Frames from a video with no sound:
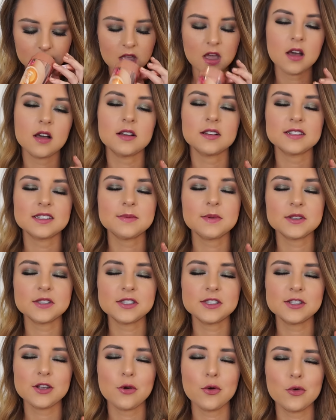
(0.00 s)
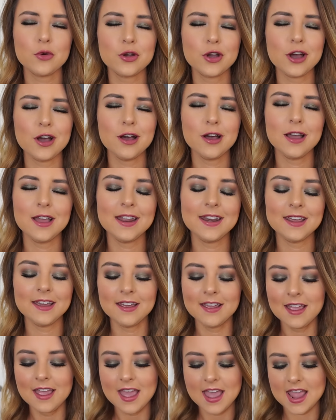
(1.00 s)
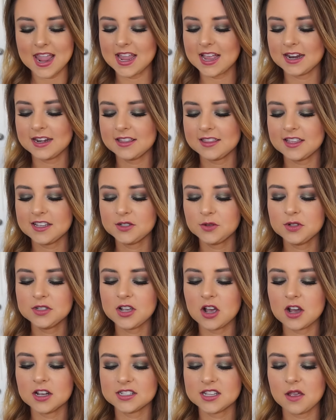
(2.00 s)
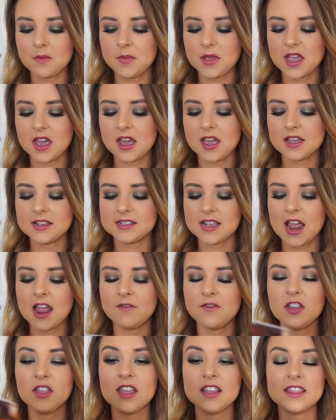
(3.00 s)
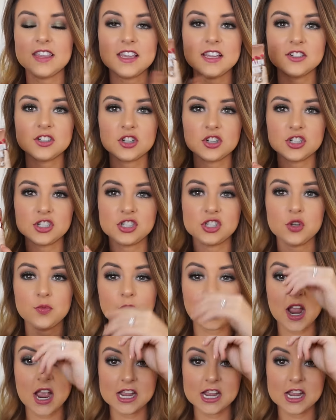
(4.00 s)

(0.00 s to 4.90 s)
Oh, smells so good. And this one's awesome because I feel like these are just super